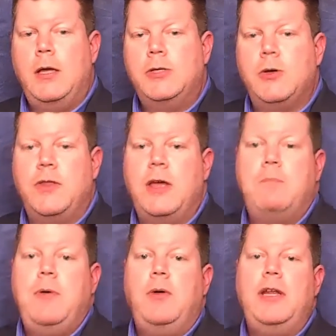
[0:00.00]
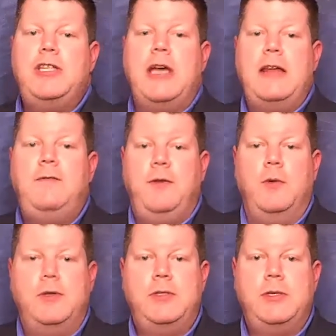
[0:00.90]
So the ability to
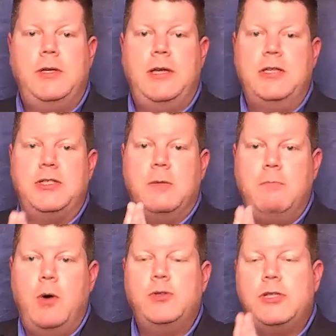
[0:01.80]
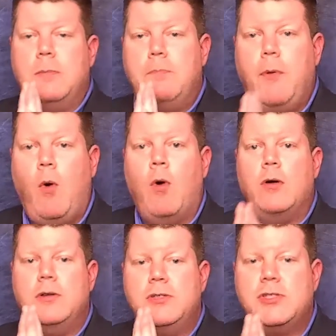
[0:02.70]
influence is the most
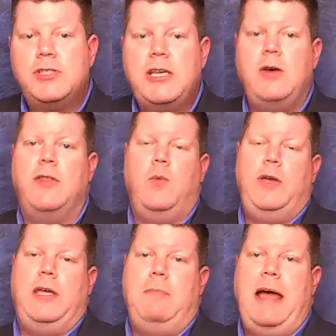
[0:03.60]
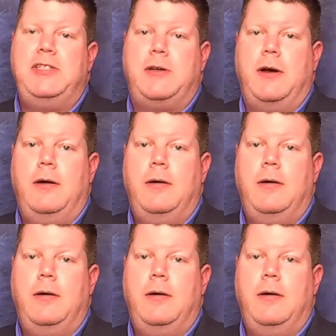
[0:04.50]
important skill that we can master.